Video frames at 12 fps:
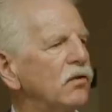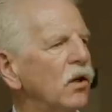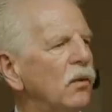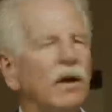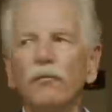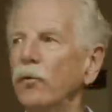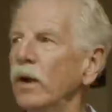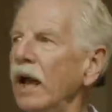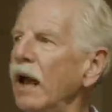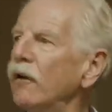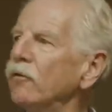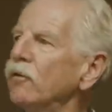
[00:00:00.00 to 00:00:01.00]
So if we
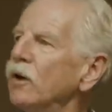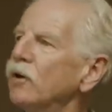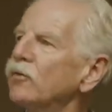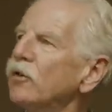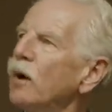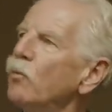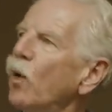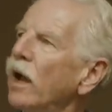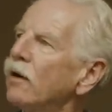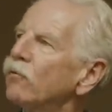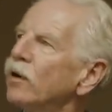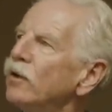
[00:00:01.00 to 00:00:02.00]
have some way
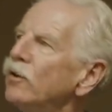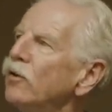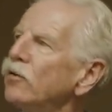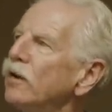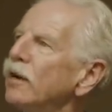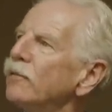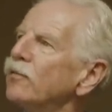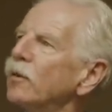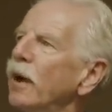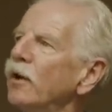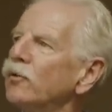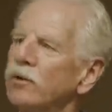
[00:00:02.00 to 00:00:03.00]
of reducing
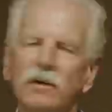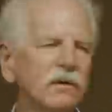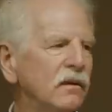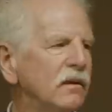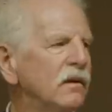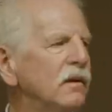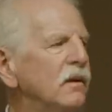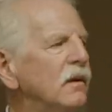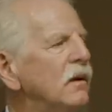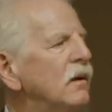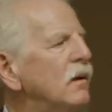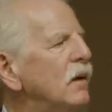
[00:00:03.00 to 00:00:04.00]
inflammation,
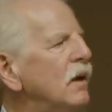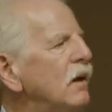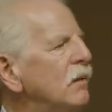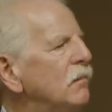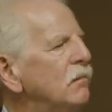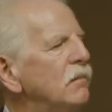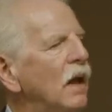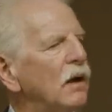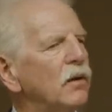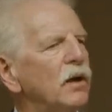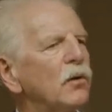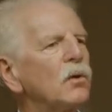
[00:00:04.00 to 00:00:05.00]
not
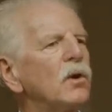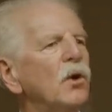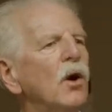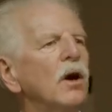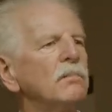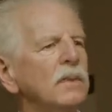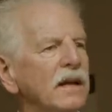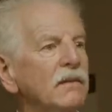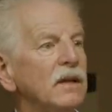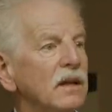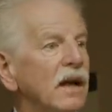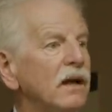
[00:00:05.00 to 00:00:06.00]
only early on, but
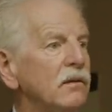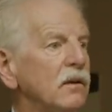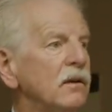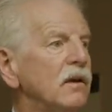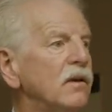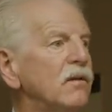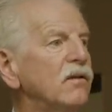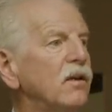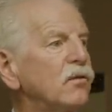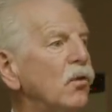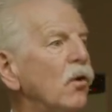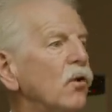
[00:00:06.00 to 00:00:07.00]
even late in the
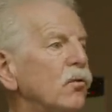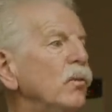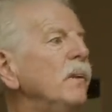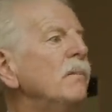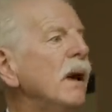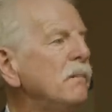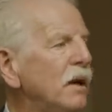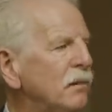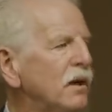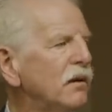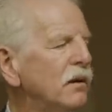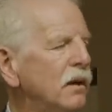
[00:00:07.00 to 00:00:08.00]
disease course, we may be
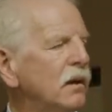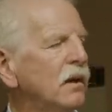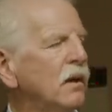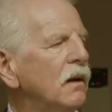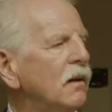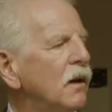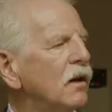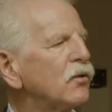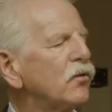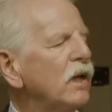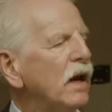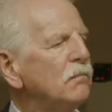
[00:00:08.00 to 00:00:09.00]
able to
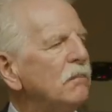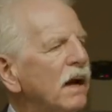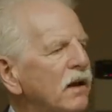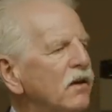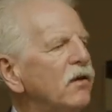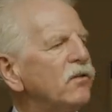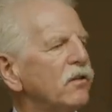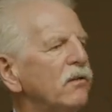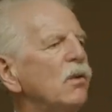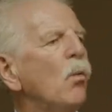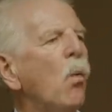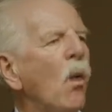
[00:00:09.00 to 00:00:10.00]
understand
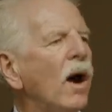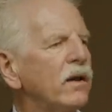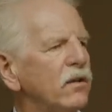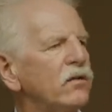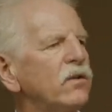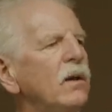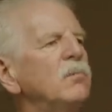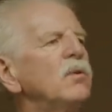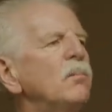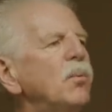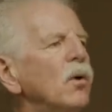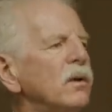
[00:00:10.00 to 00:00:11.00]
mechanistically why this seems
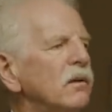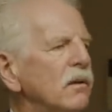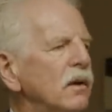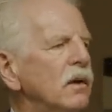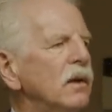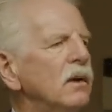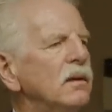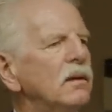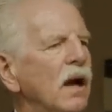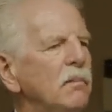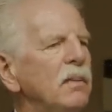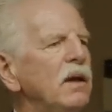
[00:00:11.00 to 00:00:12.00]
to put
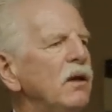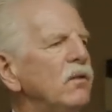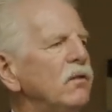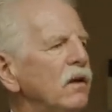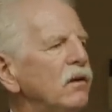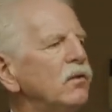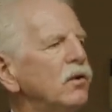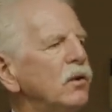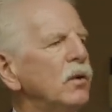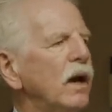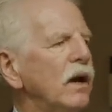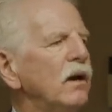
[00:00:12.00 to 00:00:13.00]
diabetes
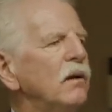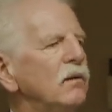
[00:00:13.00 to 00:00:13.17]
into a